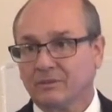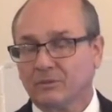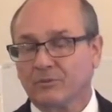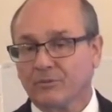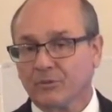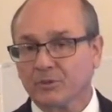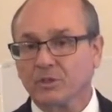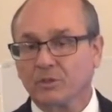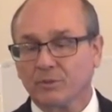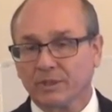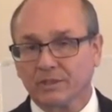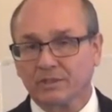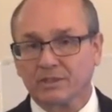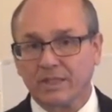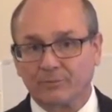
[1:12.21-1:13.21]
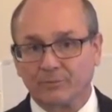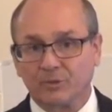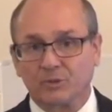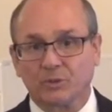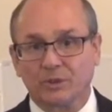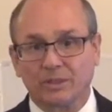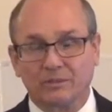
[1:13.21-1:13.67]
Well, 1 Corinthians chapter
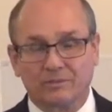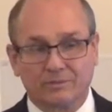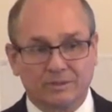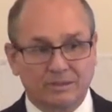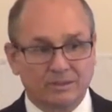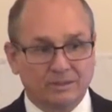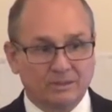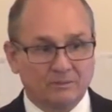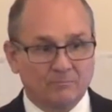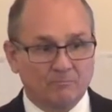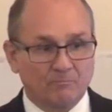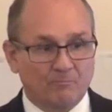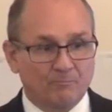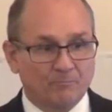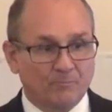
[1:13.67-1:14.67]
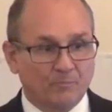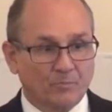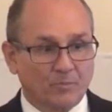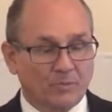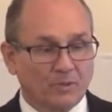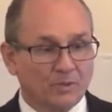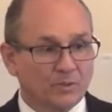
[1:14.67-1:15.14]
12.
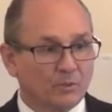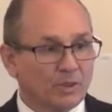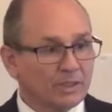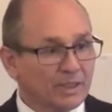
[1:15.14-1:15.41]
So